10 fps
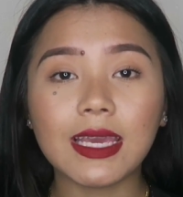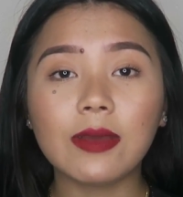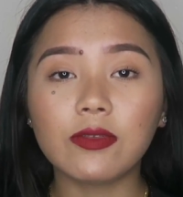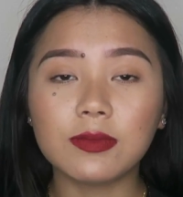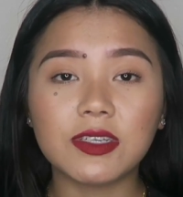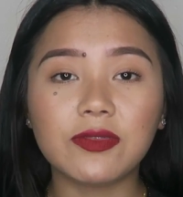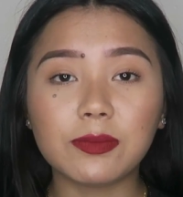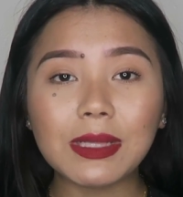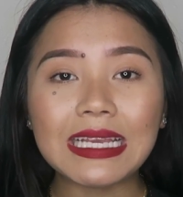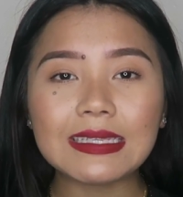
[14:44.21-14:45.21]
came from
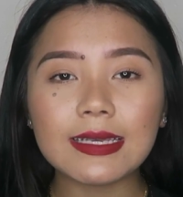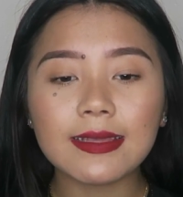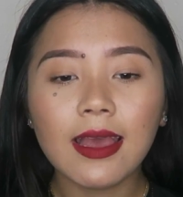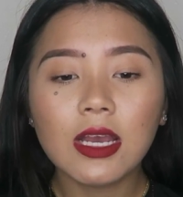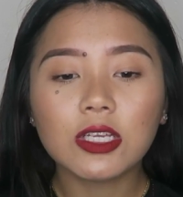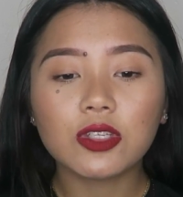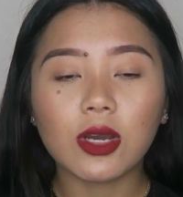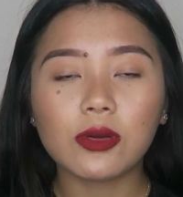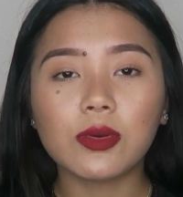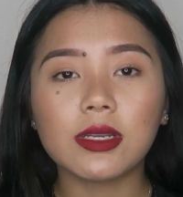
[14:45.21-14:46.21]
different places, so
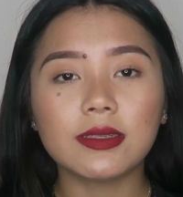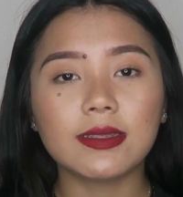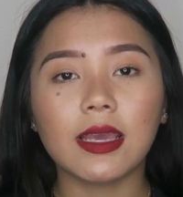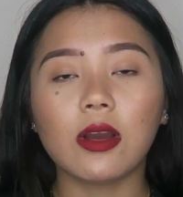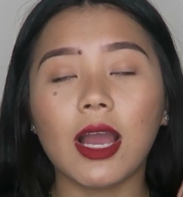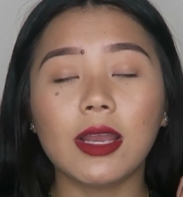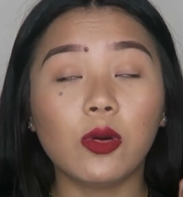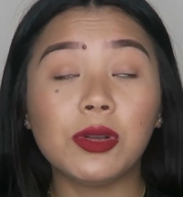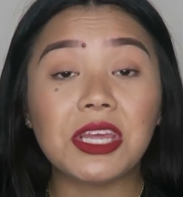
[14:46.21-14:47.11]
I don't want to say I